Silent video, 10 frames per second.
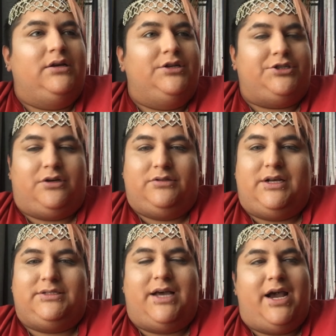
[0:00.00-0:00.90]
She goes
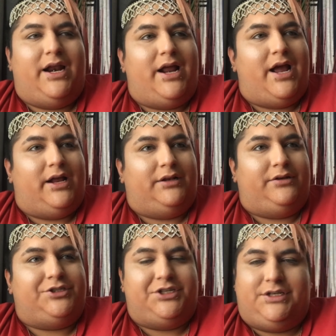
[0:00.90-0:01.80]
outside and
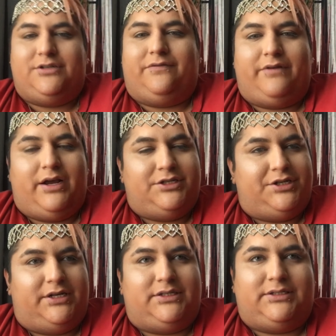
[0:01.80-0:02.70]
she sees her friends. She
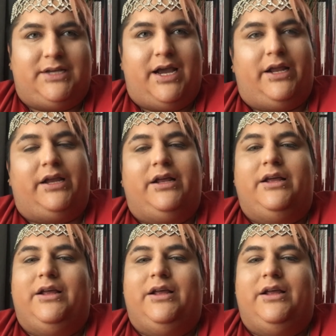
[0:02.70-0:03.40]
gets excited.